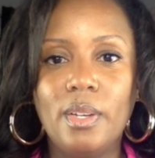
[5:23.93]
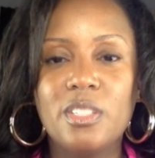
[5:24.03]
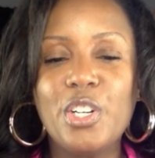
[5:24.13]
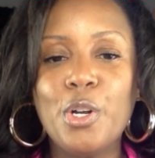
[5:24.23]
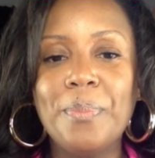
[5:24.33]

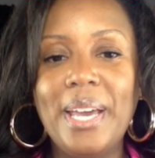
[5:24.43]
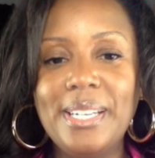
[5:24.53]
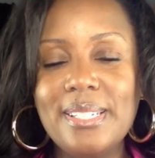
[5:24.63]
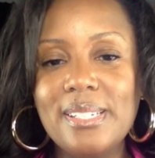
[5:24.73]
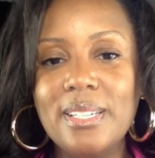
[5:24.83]
Term
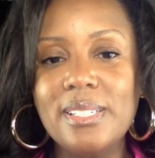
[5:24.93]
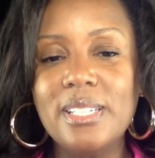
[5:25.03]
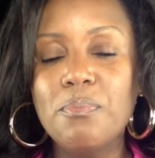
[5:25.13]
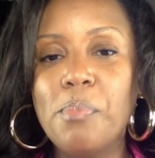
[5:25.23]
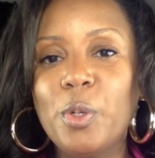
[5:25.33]
86
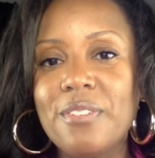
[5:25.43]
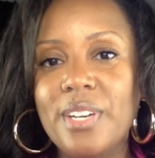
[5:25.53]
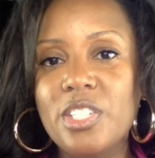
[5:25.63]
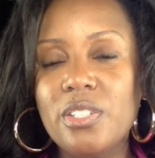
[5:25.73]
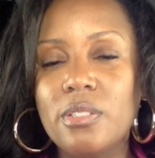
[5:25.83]
is
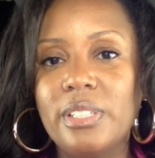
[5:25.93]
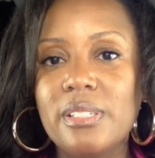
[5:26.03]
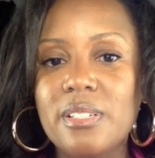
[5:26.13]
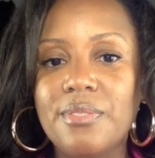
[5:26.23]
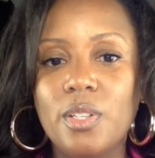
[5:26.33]
motivational
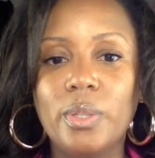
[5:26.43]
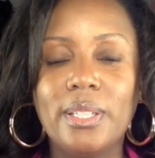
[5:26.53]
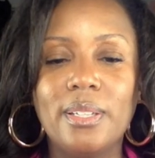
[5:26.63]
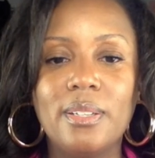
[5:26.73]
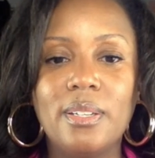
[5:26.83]

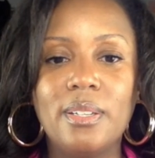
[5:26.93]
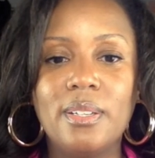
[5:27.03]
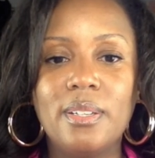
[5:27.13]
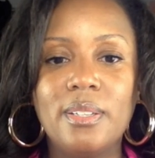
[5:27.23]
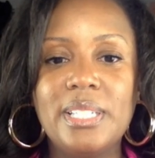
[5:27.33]
interviewing.
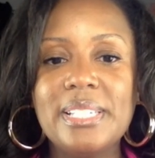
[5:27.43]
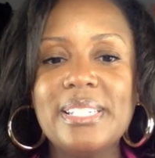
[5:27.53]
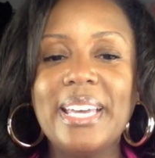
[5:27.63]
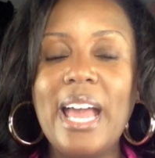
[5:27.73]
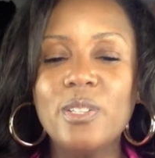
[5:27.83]
This
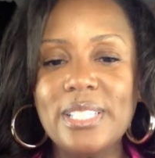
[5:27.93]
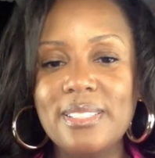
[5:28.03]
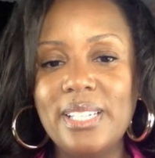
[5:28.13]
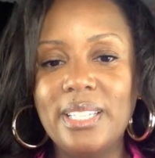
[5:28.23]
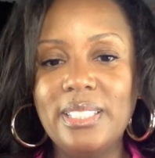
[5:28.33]
is a
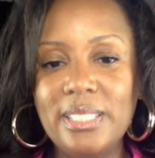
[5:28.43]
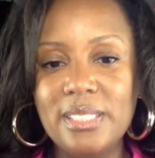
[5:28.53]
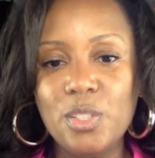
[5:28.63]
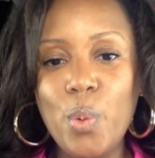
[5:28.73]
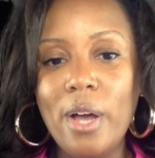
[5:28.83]
counseling technique
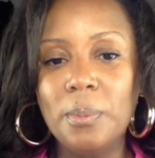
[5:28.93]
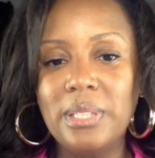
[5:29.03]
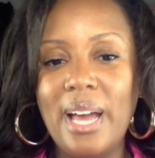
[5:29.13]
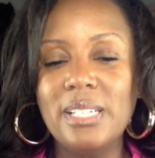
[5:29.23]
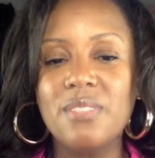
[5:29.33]
to help
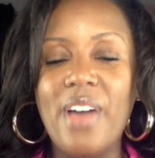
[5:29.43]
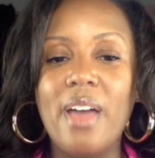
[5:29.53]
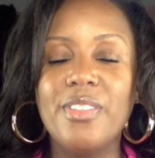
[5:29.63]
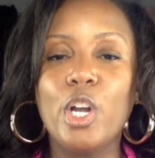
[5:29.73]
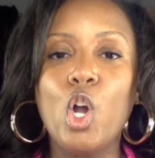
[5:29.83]
clients
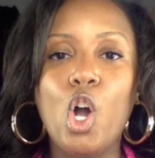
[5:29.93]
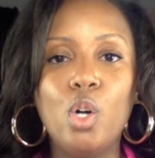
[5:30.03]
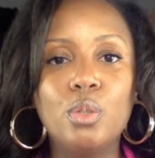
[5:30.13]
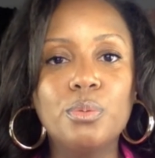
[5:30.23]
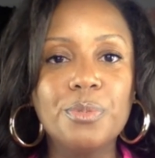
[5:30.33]
find their
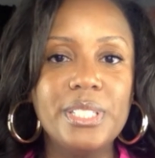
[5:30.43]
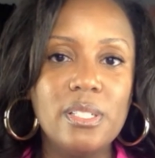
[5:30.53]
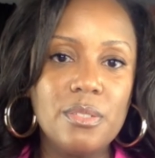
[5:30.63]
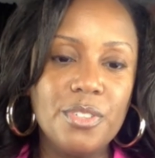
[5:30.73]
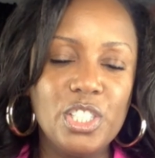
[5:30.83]
own
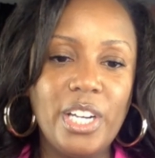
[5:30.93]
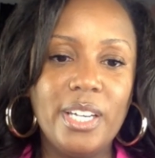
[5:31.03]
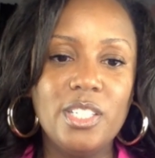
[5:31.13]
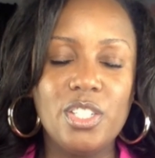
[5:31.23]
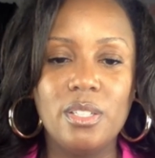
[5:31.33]
reasons for
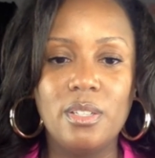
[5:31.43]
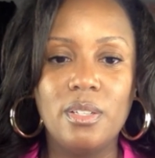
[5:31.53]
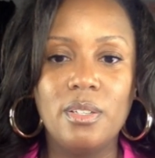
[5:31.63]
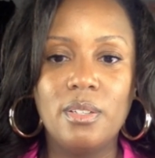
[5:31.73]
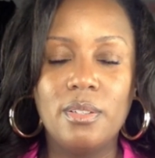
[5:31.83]
change.
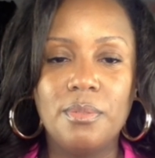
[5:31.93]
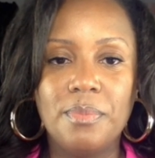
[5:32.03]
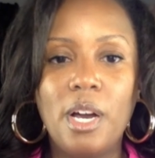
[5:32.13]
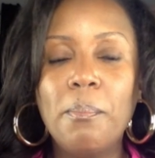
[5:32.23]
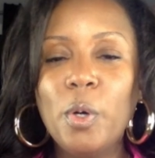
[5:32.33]

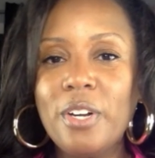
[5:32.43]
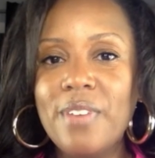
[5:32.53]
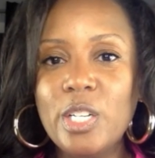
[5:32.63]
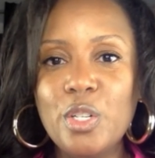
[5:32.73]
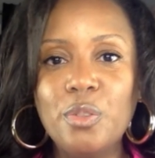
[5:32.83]
A
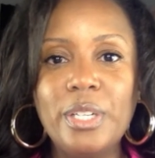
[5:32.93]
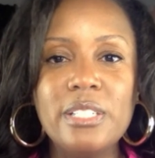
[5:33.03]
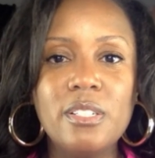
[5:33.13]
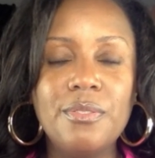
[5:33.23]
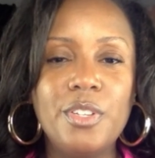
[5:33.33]
motivational
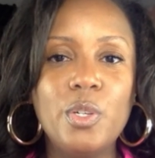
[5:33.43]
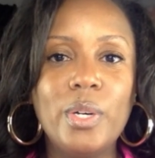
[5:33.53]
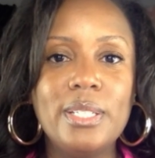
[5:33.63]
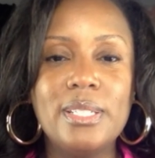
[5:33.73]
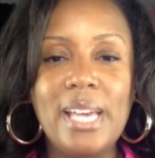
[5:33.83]

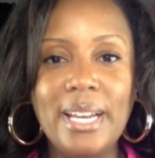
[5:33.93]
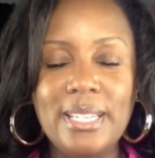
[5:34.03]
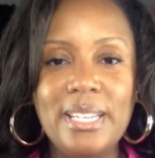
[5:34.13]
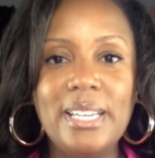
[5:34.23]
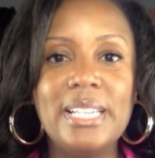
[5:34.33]
interviewing
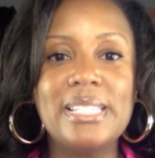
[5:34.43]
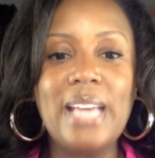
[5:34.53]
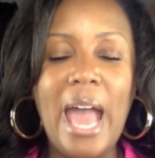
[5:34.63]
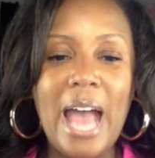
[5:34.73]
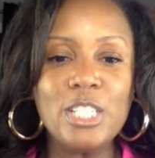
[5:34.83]
technique is
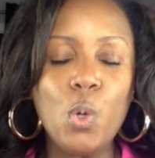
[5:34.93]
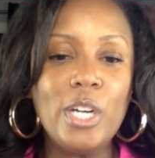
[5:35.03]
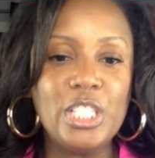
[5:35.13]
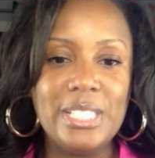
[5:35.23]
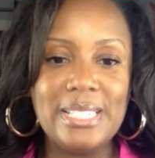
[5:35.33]
to ask
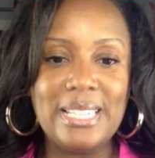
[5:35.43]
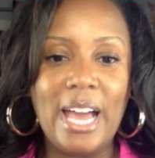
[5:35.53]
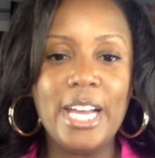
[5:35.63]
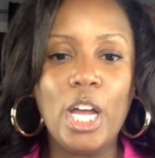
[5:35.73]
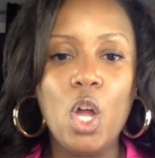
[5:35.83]
questions
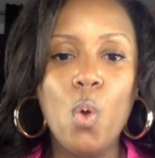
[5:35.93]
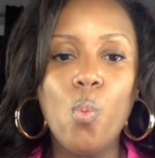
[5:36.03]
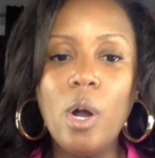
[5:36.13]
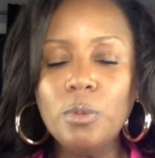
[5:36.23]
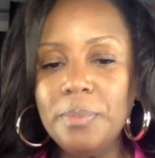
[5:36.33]
like,
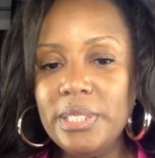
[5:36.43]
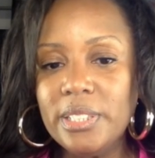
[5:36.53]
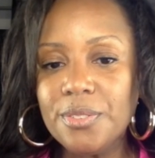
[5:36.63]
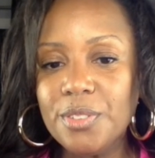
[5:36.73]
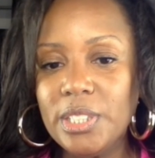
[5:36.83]
what would be
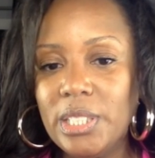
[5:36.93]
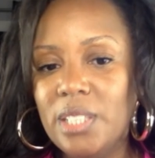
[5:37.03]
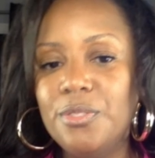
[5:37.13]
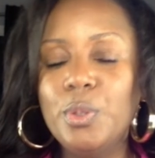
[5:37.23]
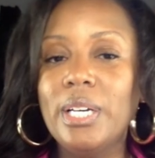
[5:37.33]
different
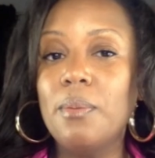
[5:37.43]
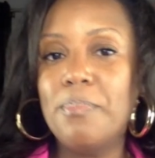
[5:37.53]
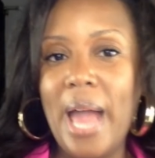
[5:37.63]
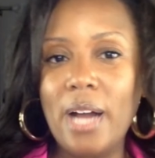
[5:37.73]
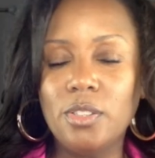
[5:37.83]
if you cut
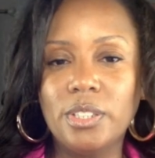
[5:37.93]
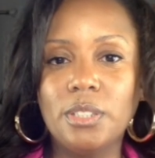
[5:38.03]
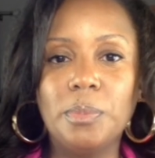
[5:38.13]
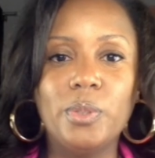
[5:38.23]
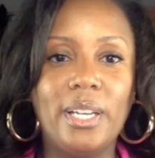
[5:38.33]
back on
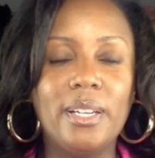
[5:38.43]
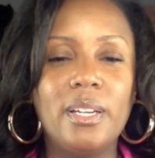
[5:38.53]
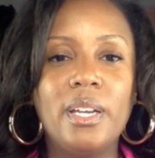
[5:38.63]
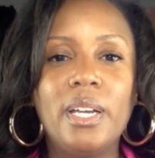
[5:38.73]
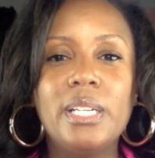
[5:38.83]
smoking?
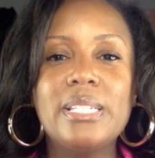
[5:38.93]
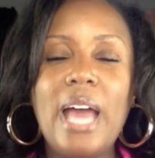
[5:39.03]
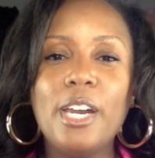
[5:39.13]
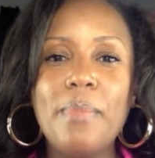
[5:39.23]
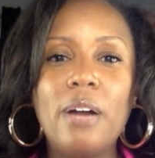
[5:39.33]
It's
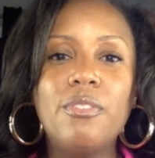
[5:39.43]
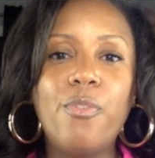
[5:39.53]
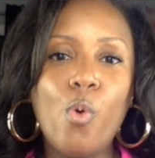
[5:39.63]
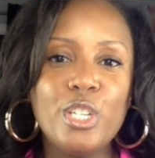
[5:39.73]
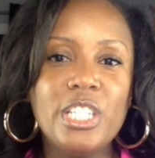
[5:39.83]
not about
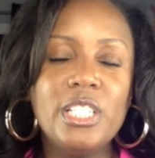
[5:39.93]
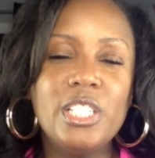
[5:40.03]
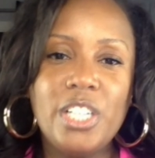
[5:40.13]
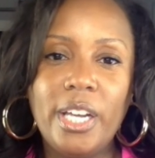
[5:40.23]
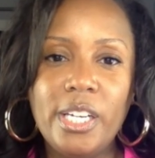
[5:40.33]
forcing
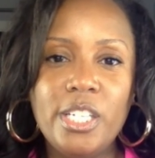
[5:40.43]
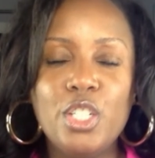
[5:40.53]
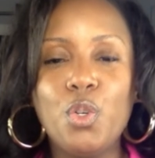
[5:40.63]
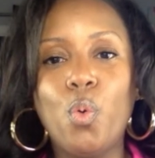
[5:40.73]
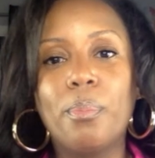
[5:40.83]

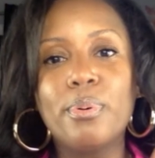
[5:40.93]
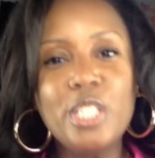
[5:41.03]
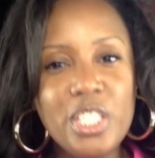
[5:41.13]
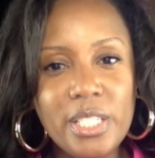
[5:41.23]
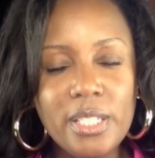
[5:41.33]
change or
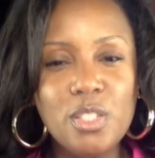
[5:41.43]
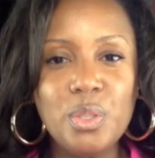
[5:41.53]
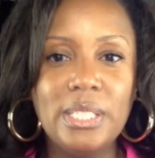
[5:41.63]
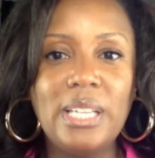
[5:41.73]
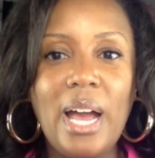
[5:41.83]
preaching to
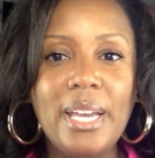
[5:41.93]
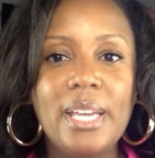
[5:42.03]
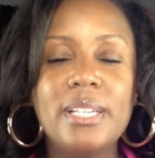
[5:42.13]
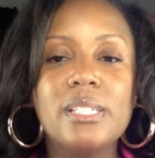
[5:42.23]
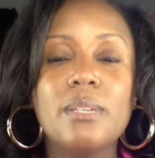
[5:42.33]
the
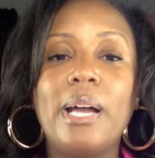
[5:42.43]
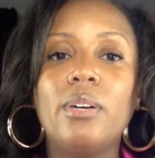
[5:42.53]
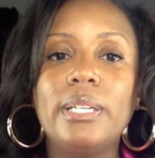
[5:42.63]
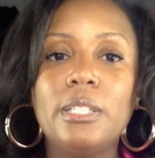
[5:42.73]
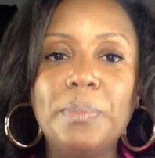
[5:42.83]
client. It's
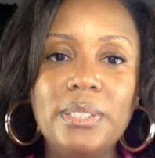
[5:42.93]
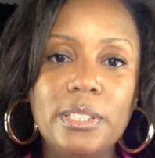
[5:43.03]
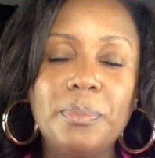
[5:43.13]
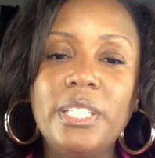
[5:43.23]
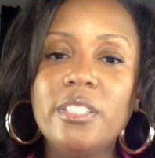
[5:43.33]
about helping
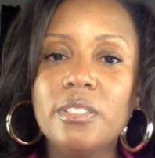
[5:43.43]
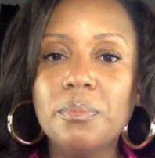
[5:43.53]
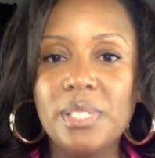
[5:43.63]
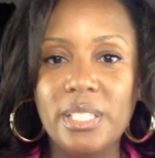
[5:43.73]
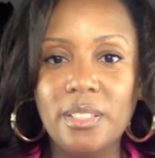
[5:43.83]
them hear
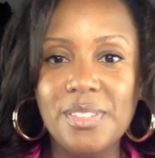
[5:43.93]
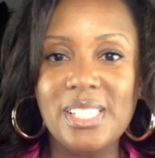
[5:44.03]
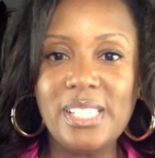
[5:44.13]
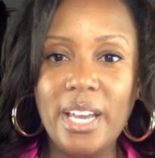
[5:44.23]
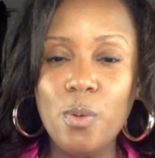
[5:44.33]
themselves
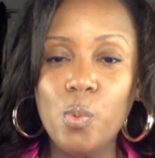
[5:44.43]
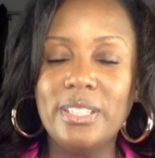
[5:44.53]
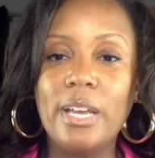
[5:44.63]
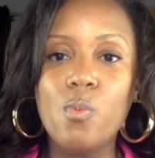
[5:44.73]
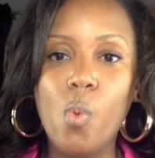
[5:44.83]
say what
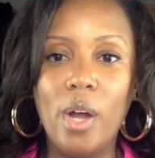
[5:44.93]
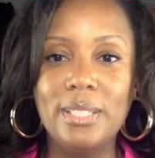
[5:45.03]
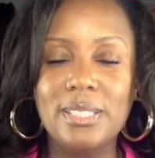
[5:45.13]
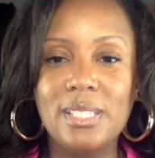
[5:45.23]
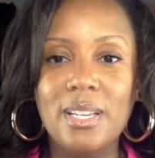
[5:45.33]
they
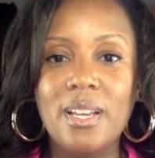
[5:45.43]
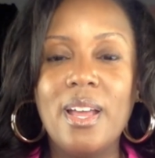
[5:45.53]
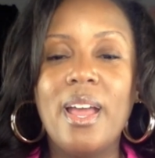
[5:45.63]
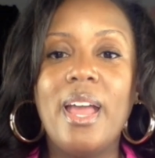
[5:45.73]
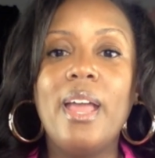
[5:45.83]
want
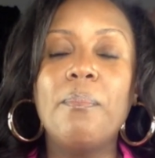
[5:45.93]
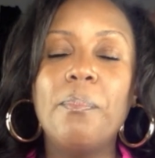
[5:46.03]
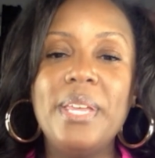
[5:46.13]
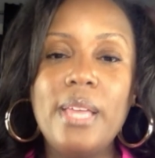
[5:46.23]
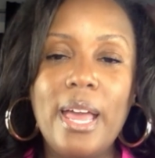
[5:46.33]

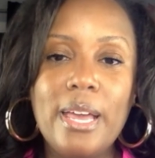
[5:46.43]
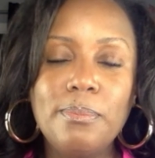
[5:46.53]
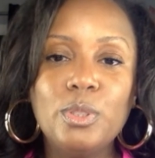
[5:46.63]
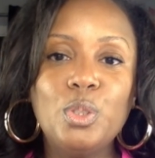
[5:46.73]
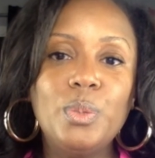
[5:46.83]
and be
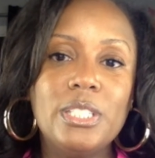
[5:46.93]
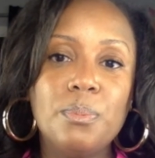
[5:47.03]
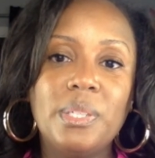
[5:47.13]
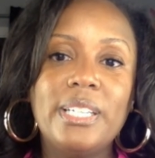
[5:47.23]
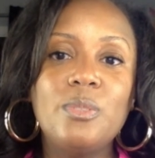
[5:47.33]
able to
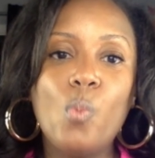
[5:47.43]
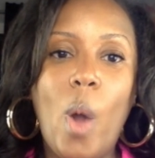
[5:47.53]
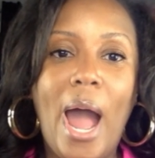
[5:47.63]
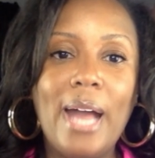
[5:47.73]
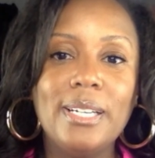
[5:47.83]
explain
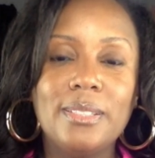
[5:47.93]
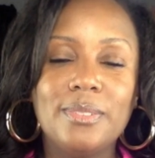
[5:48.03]
why.